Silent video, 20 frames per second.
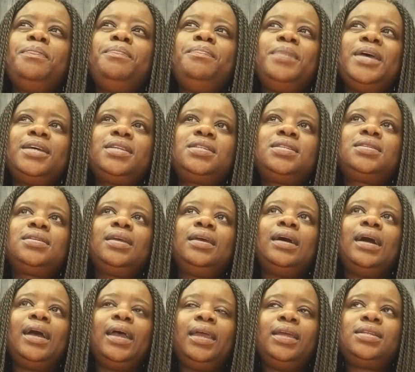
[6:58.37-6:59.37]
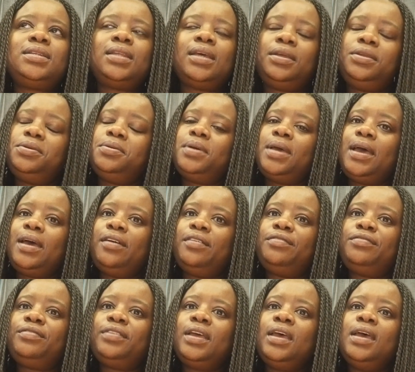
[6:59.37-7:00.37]
best guide that you
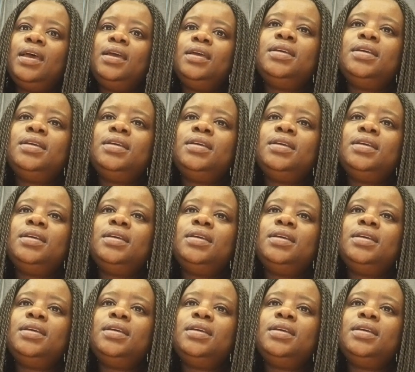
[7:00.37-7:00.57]
have